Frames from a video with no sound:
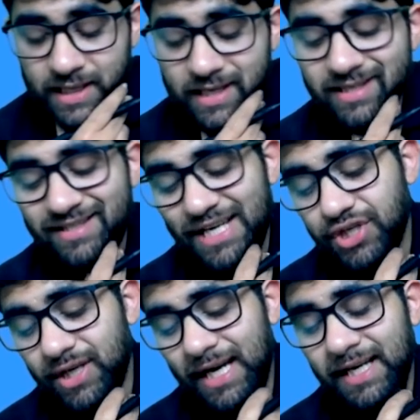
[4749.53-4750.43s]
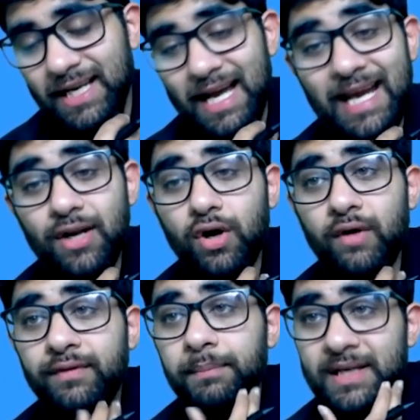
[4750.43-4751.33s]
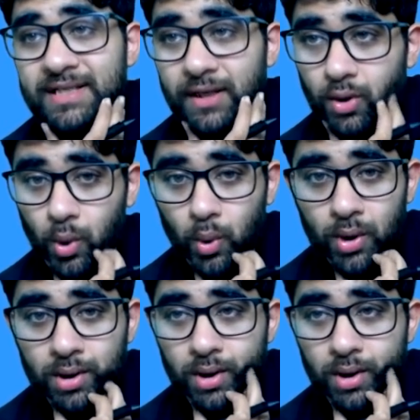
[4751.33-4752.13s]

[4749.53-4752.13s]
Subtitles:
Section 89 of the present code